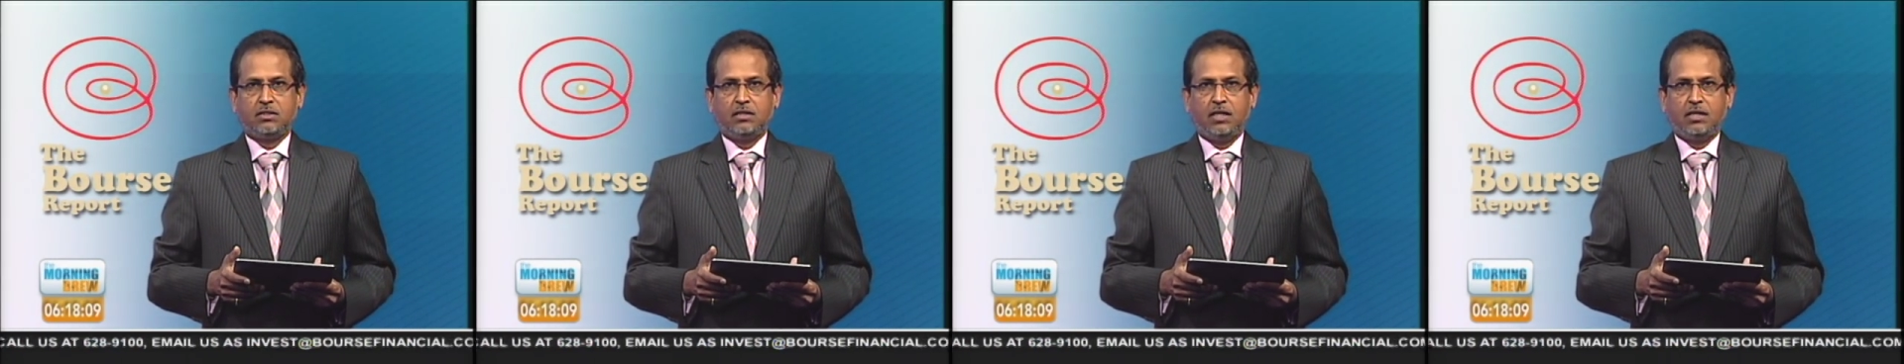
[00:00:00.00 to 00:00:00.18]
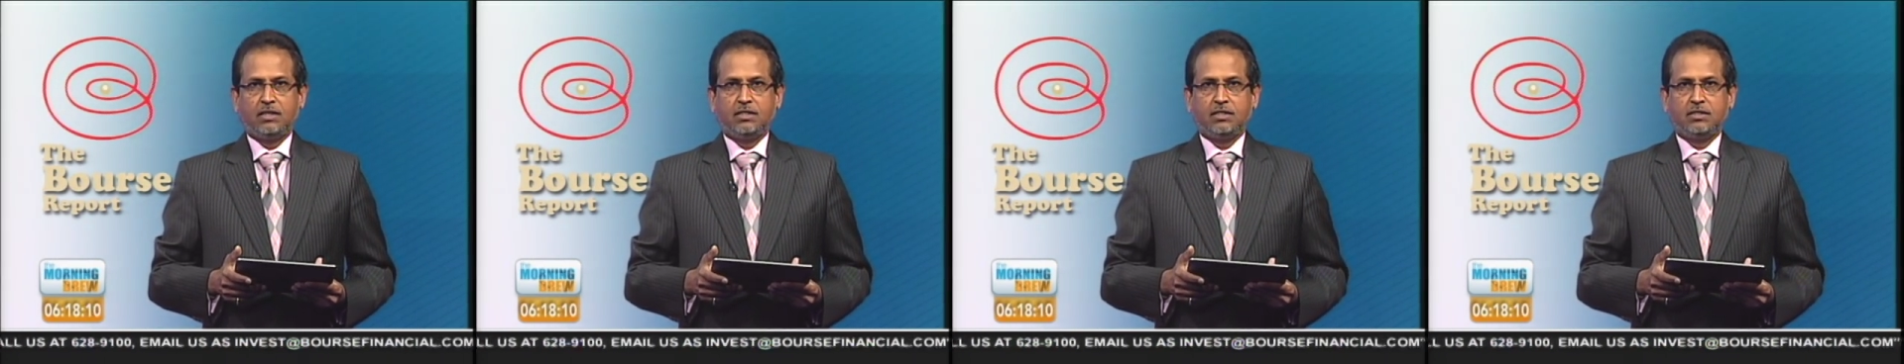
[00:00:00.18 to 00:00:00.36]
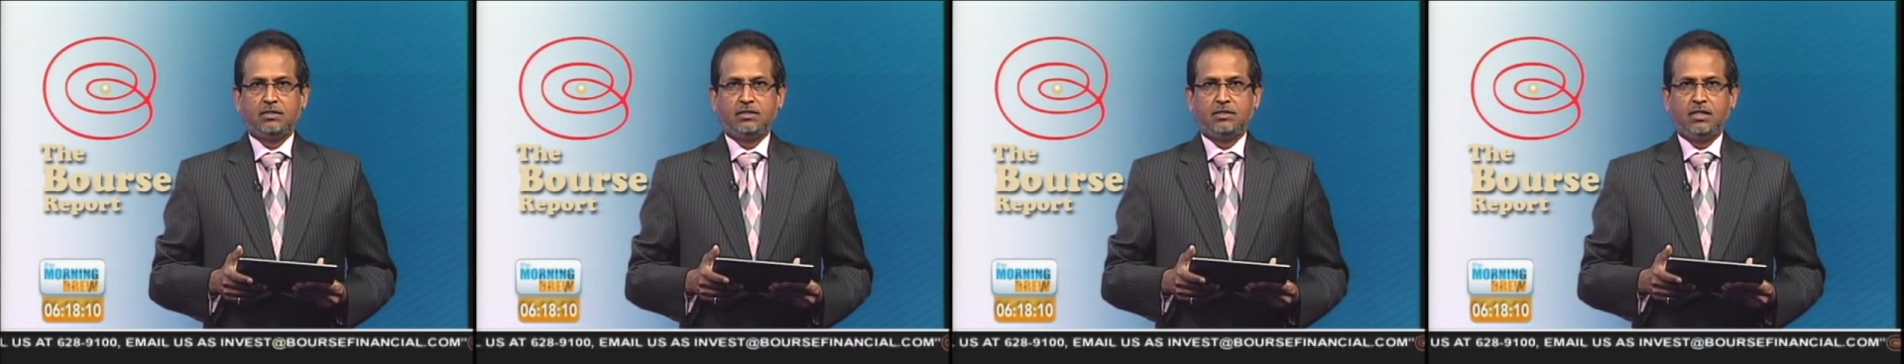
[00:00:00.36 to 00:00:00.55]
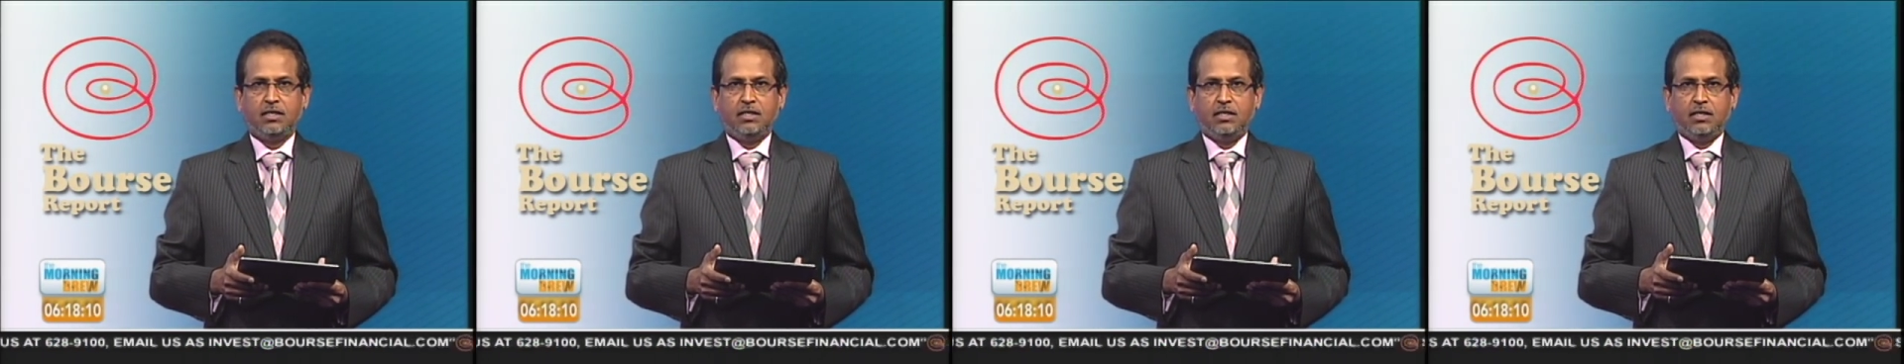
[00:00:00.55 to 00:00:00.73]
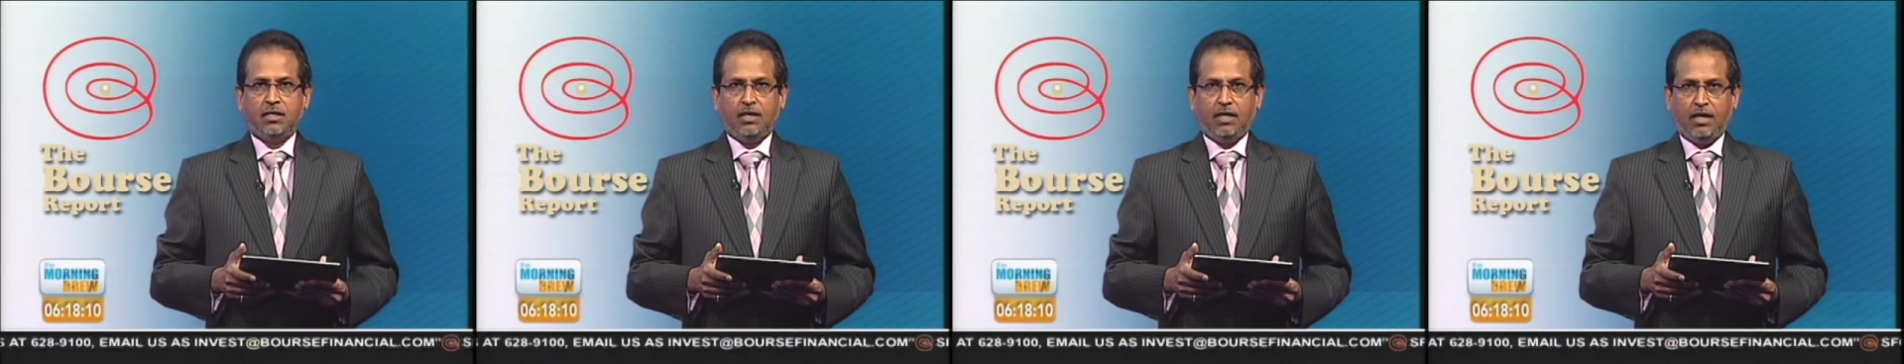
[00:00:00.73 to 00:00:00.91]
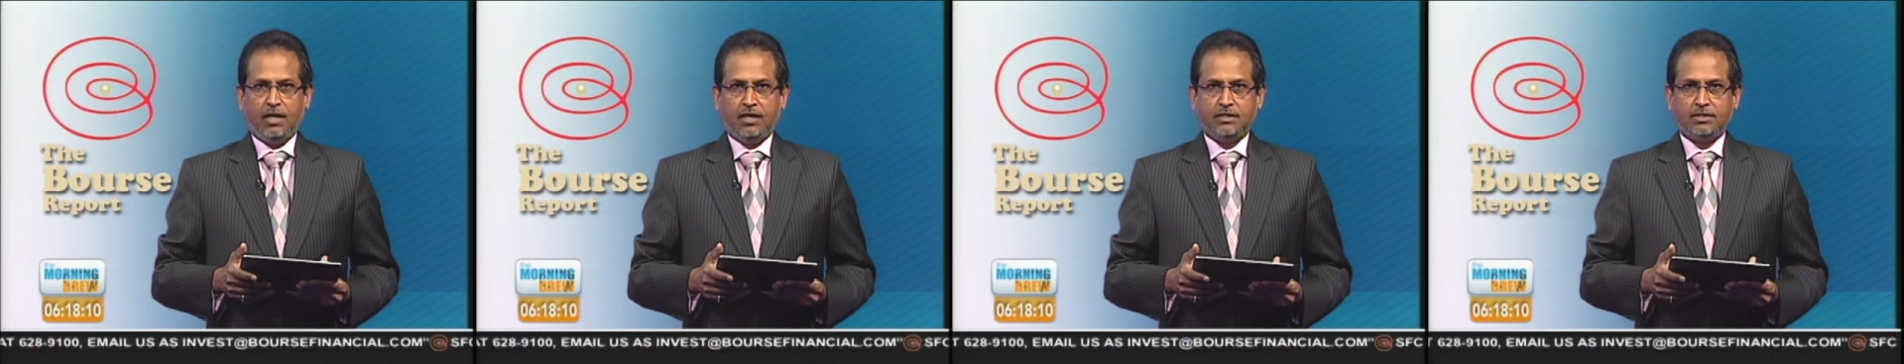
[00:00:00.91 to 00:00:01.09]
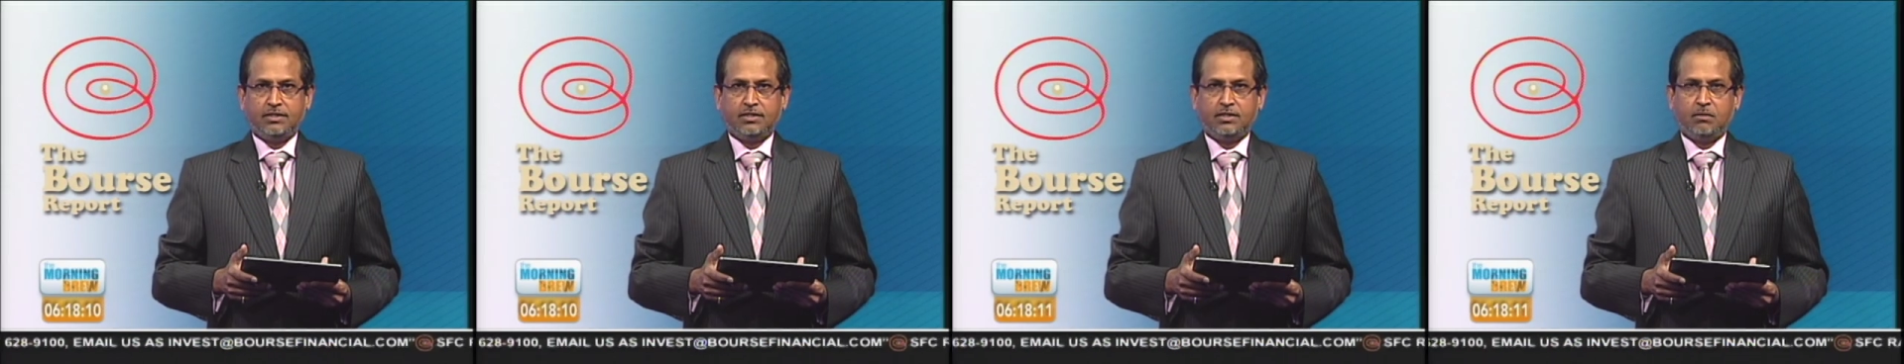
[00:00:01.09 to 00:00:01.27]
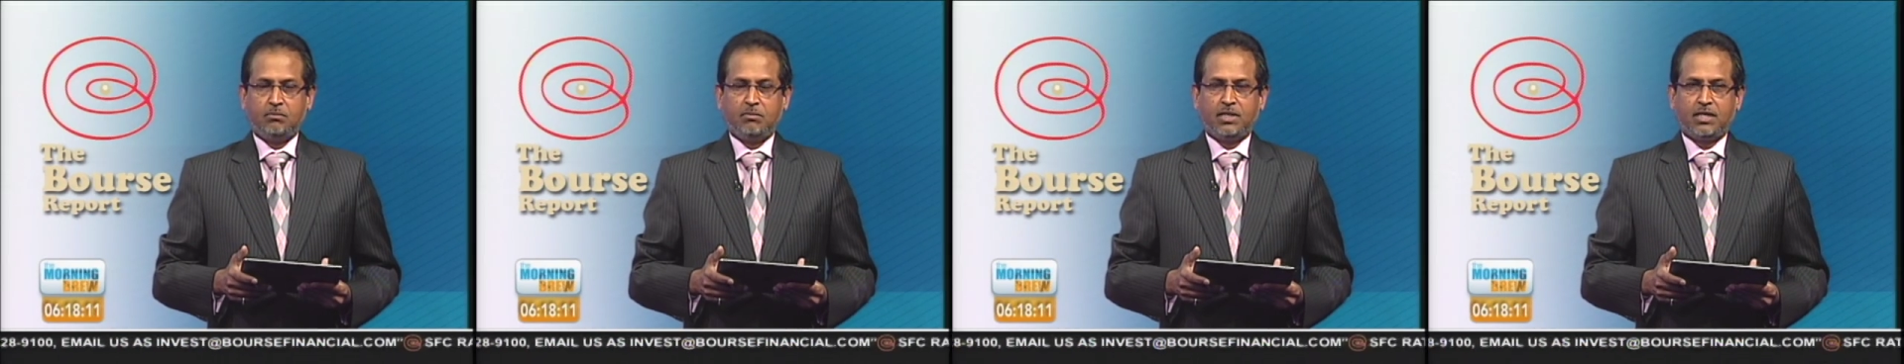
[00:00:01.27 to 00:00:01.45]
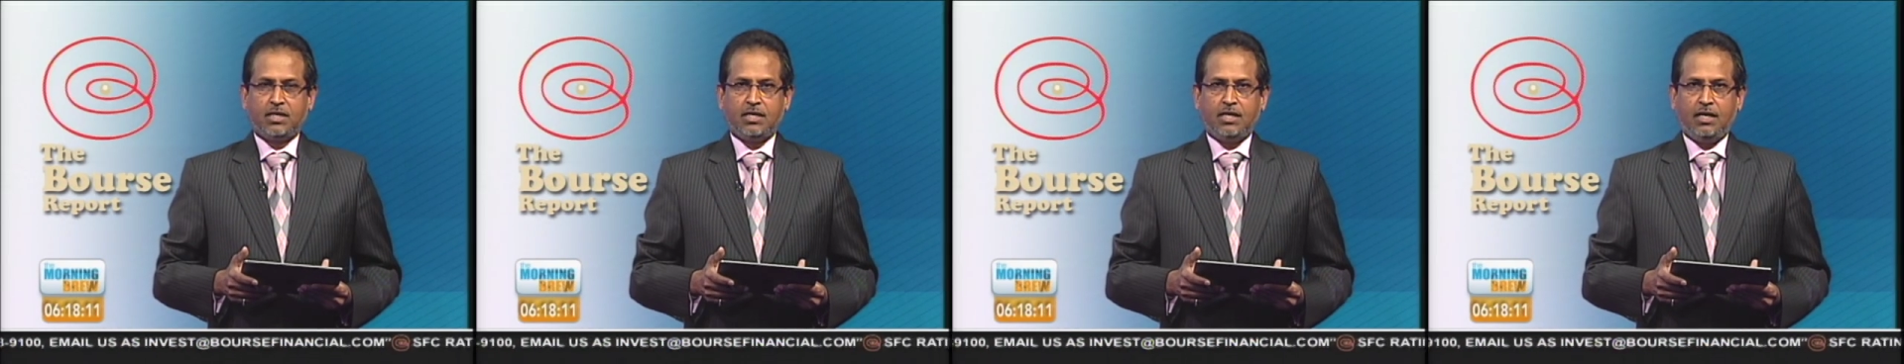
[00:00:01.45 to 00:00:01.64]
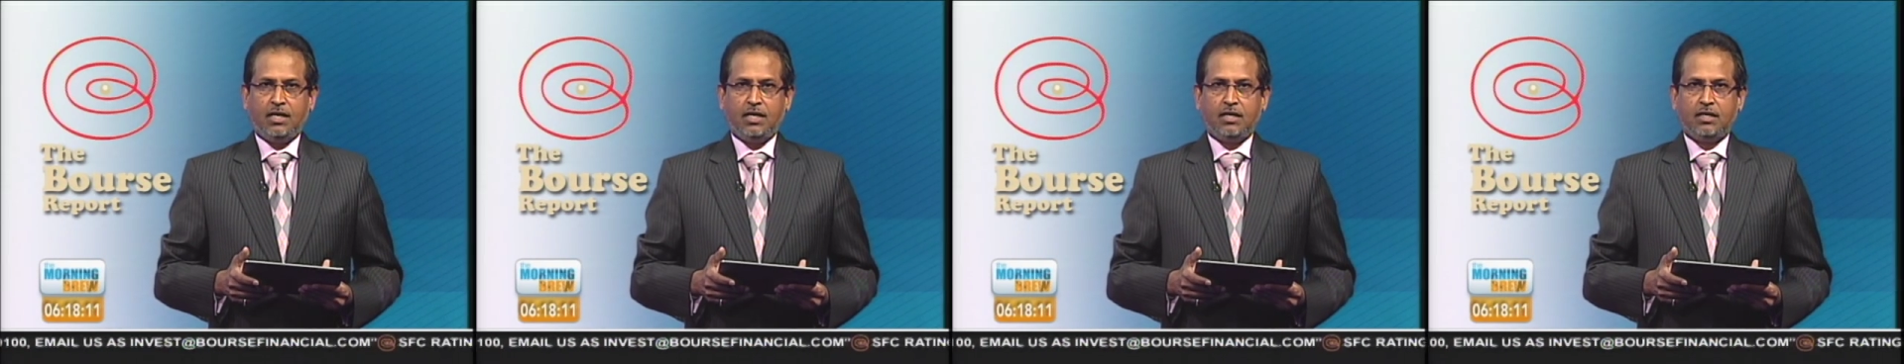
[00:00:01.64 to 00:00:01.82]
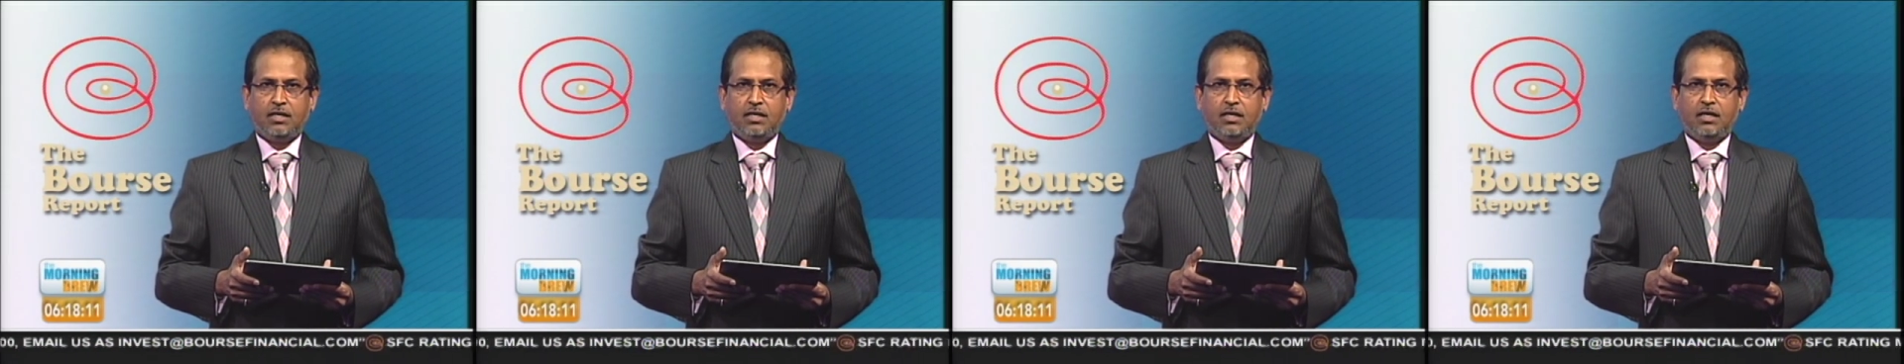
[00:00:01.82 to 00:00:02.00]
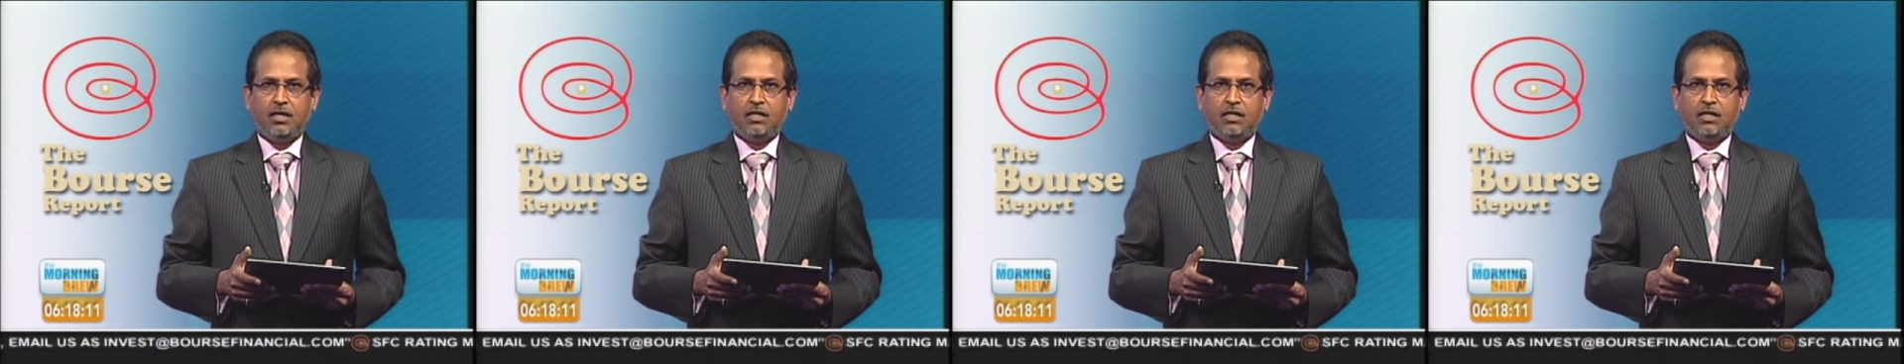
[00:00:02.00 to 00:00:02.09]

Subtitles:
that is Ansa McCall